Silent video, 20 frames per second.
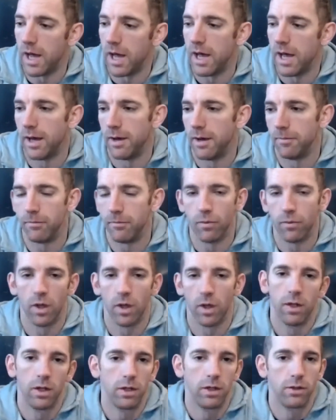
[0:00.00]

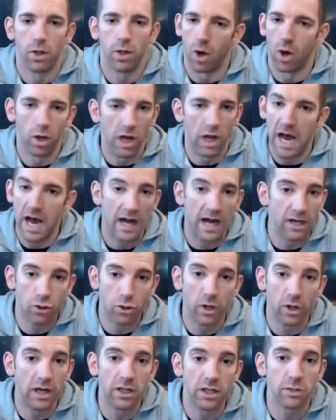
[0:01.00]
that all the hard
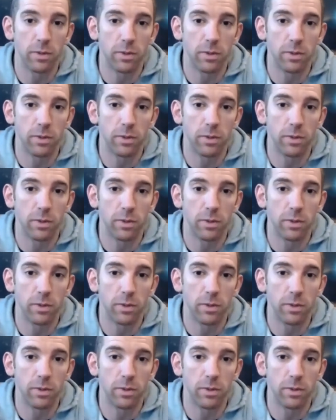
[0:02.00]
training's